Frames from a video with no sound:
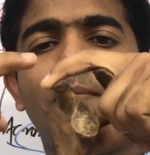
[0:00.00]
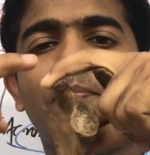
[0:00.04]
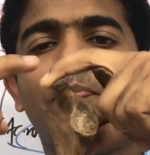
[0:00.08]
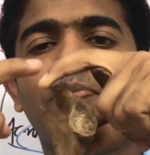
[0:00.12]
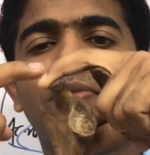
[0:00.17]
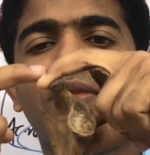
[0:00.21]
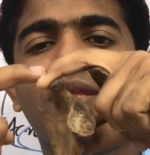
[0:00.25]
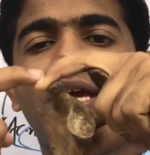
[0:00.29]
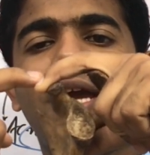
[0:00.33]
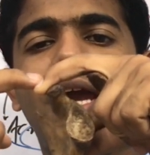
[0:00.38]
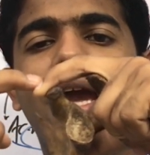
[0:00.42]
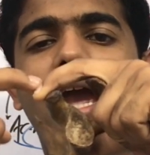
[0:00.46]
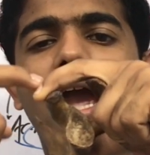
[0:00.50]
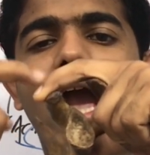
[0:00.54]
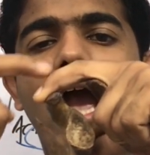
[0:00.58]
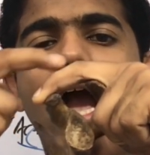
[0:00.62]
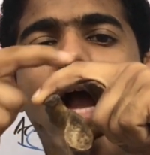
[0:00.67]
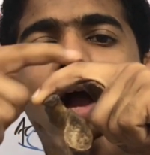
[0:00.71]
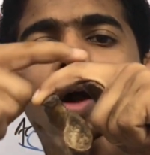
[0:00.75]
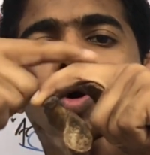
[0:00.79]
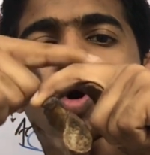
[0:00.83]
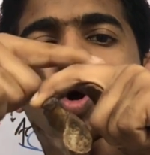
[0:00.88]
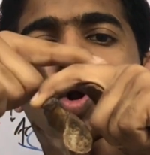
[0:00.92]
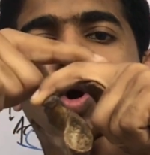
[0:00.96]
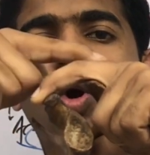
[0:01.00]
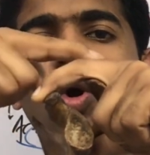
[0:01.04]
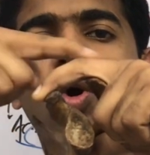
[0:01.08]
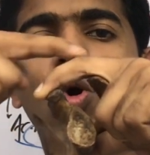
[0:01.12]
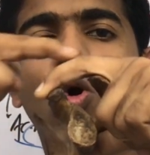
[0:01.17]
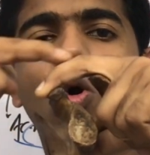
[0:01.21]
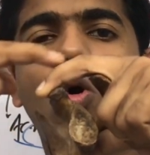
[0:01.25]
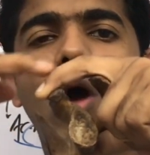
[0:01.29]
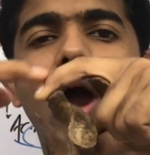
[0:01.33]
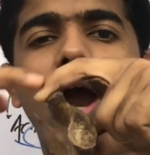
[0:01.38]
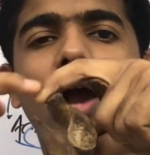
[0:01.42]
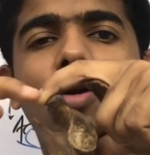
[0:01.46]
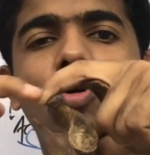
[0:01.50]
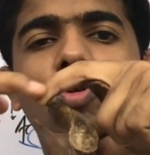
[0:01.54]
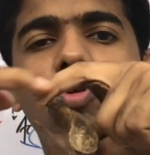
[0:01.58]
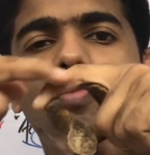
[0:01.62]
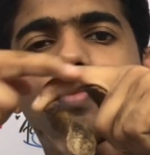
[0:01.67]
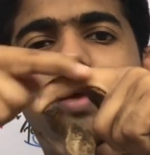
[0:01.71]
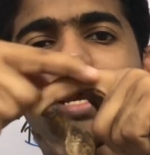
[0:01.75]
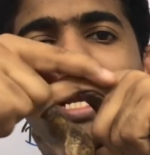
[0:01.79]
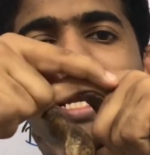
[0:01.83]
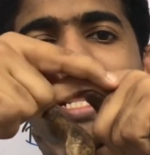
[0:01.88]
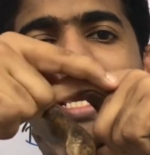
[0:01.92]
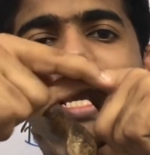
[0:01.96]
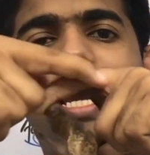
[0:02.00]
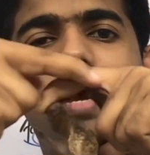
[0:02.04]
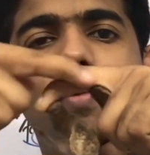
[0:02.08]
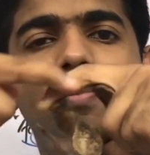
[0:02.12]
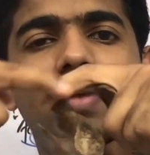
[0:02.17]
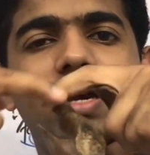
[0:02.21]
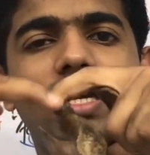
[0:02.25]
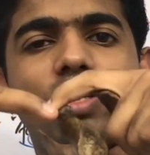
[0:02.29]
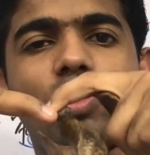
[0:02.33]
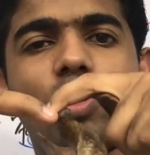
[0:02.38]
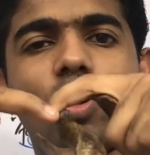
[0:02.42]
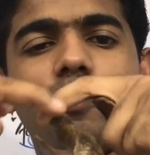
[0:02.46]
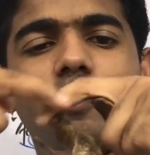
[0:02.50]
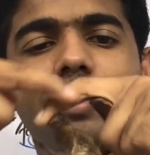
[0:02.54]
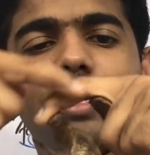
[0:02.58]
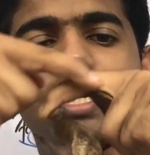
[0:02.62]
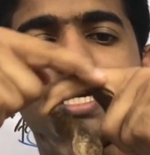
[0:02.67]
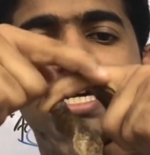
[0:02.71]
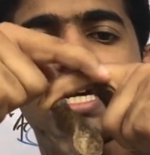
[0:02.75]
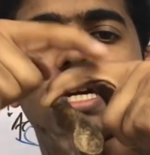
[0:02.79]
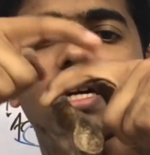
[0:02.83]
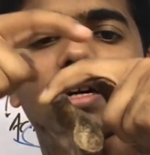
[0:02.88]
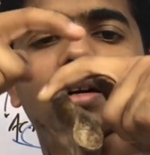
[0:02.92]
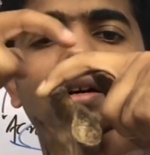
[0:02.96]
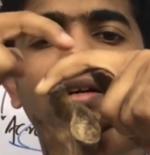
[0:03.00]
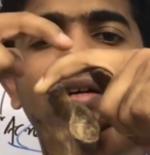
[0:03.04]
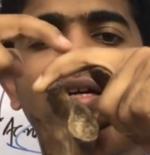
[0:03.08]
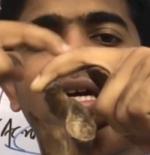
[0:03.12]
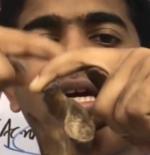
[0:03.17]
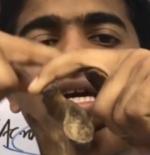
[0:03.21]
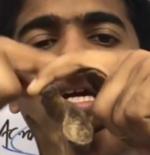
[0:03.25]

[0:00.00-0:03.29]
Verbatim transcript: the coracoacromial ligament over here,